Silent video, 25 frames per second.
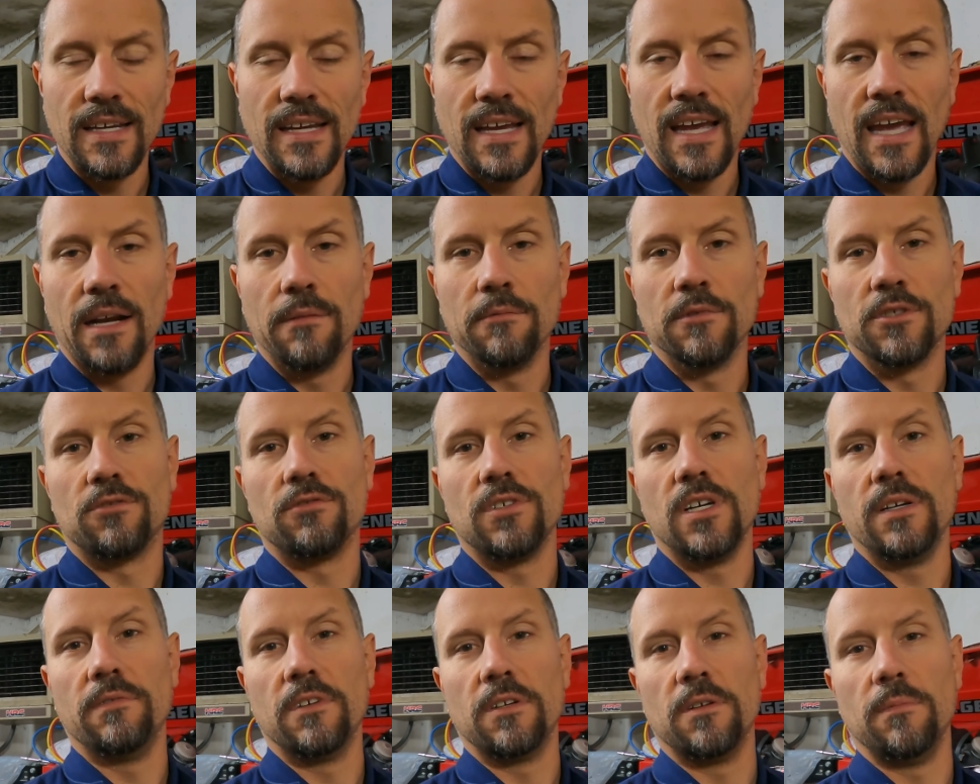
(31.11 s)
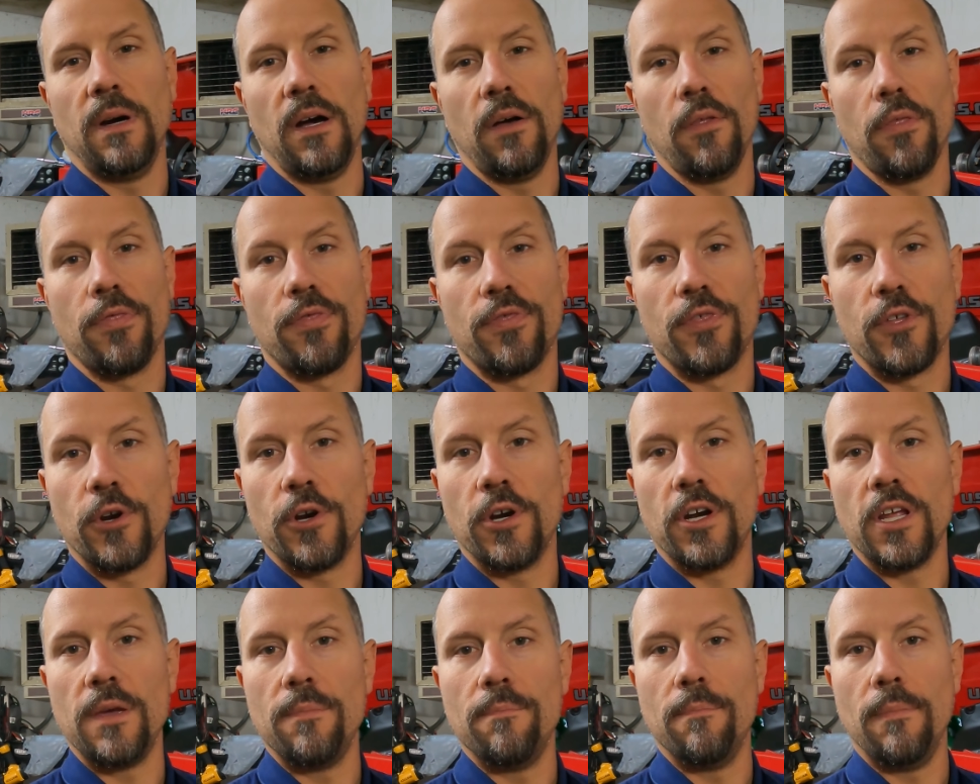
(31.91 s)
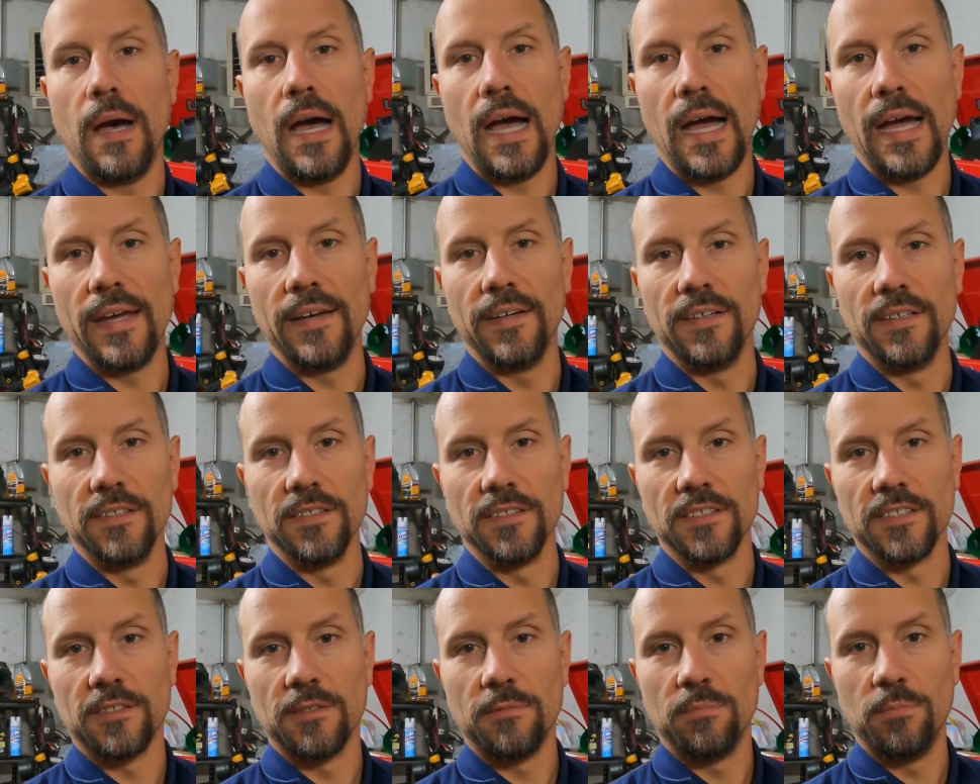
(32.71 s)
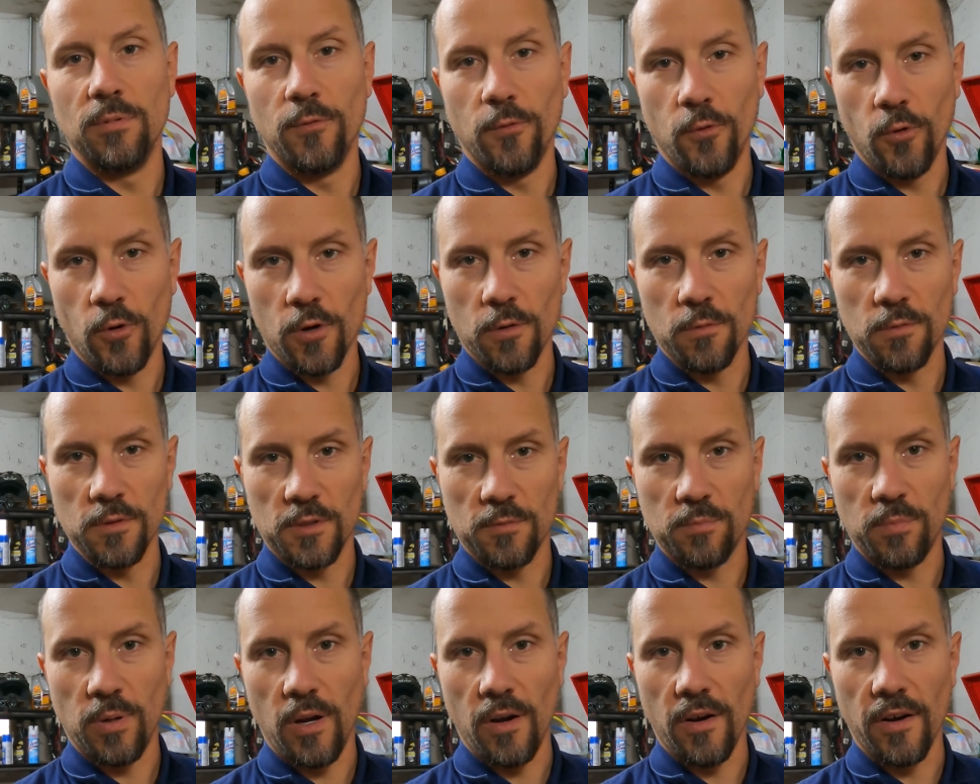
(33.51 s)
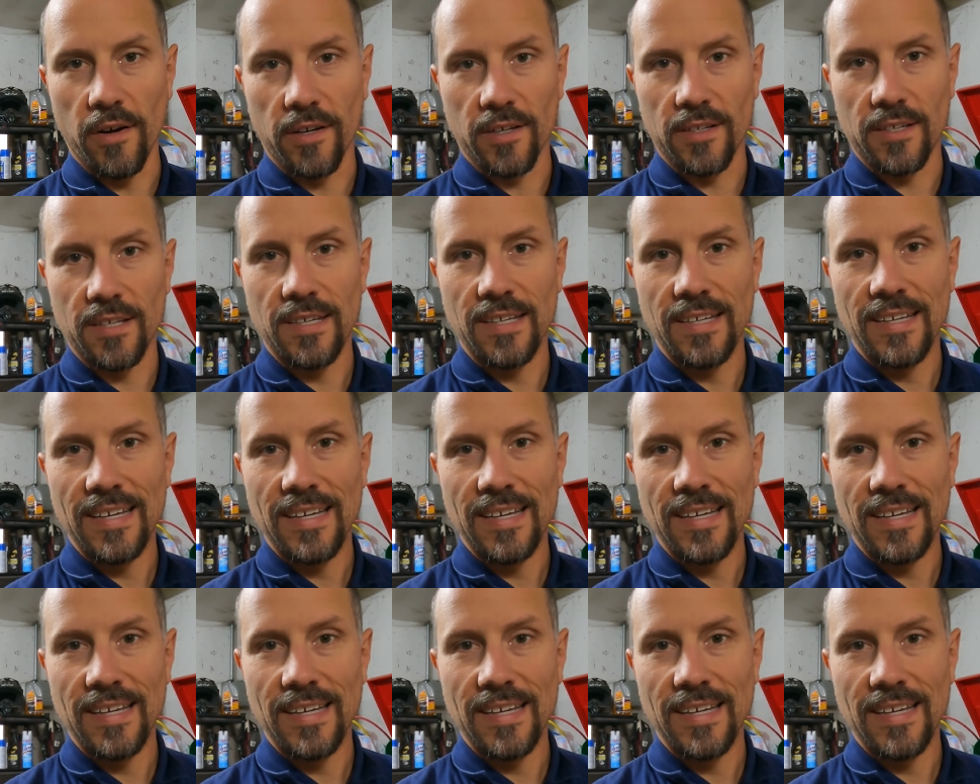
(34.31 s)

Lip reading: and it was driven about 30 miles before it was parked.